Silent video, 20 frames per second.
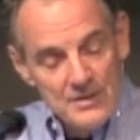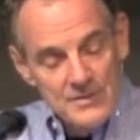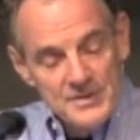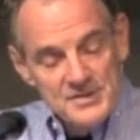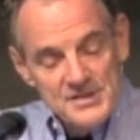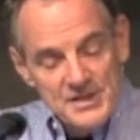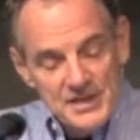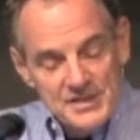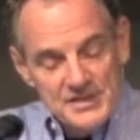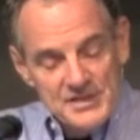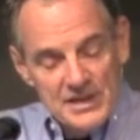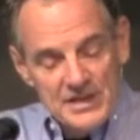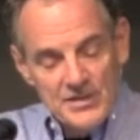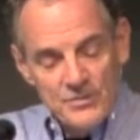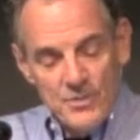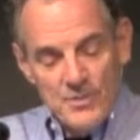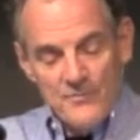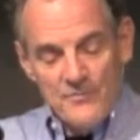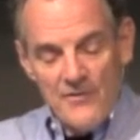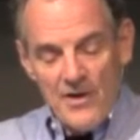The son said
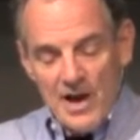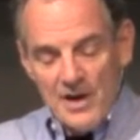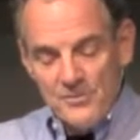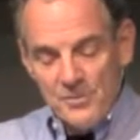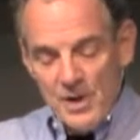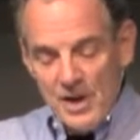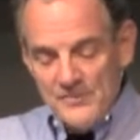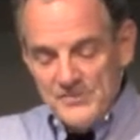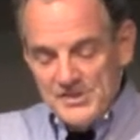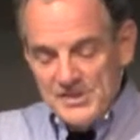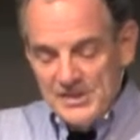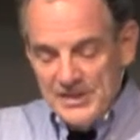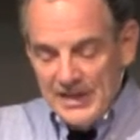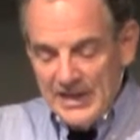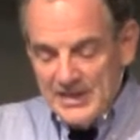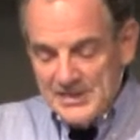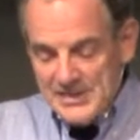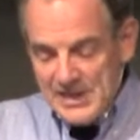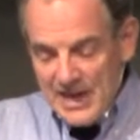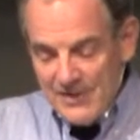to him, Father, I have sinned
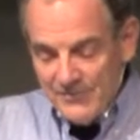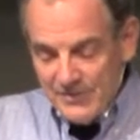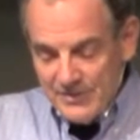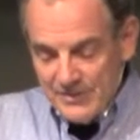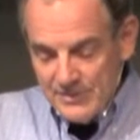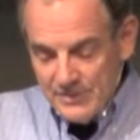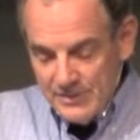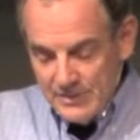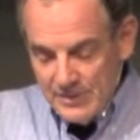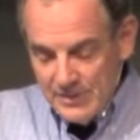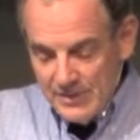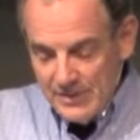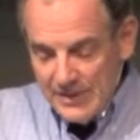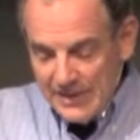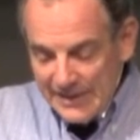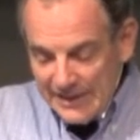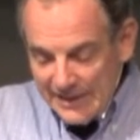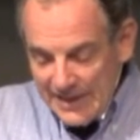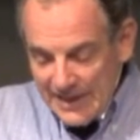against heaven and